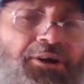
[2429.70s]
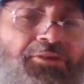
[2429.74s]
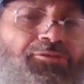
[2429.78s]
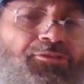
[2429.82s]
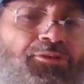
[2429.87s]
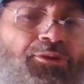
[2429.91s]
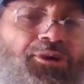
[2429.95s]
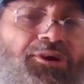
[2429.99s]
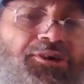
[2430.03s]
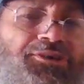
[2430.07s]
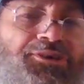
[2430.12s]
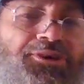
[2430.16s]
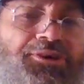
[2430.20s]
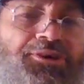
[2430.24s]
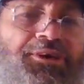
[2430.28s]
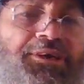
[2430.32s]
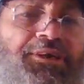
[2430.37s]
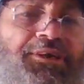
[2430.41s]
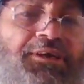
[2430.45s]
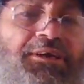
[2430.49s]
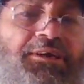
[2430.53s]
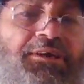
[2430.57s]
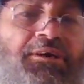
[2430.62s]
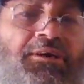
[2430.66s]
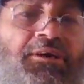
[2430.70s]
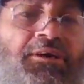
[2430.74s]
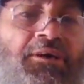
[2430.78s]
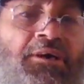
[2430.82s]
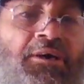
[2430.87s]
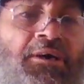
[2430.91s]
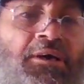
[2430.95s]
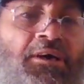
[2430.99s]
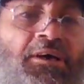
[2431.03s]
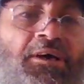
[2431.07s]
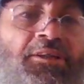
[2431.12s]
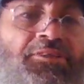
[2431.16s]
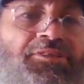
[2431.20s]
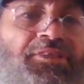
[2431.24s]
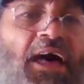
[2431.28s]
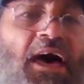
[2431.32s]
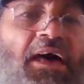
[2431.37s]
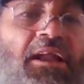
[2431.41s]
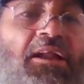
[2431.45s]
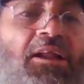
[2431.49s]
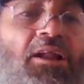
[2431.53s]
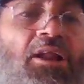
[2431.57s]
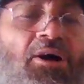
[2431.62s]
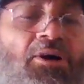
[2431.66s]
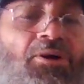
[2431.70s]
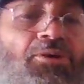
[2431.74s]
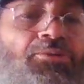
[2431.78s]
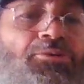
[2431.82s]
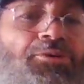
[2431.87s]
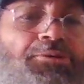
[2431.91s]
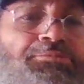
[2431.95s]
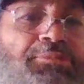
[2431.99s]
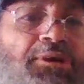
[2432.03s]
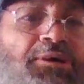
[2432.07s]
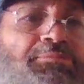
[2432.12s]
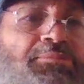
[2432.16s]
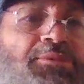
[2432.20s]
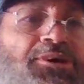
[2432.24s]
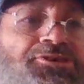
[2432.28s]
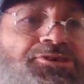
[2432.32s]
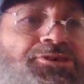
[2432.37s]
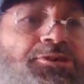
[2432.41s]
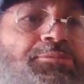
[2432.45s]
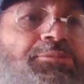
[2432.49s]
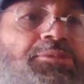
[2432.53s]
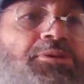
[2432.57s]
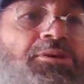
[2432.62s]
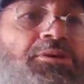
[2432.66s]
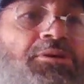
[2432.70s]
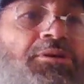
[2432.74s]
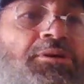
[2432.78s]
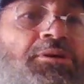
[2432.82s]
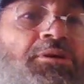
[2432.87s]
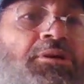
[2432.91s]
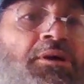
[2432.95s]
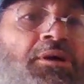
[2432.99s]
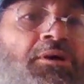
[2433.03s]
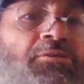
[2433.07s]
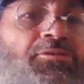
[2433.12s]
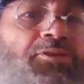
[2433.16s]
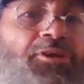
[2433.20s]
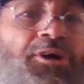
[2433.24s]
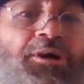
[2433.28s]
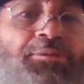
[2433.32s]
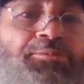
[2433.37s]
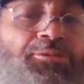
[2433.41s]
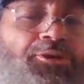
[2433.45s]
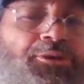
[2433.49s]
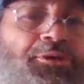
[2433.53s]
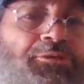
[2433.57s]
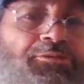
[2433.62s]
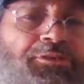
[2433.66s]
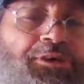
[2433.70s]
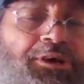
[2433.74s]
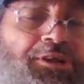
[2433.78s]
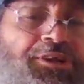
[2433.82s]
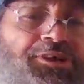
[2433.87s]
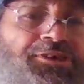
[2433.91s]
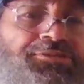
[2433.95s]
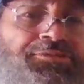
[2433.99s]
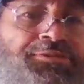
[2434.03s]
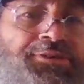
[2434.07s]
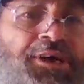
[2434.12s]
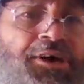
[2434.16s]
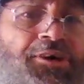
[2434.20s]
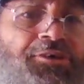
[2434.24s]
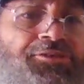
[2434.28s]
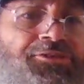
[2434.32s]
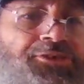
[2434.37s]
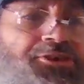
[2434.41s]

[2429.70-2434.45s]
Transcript: for eternity, that alone would be miserable. For Him to reveal Himself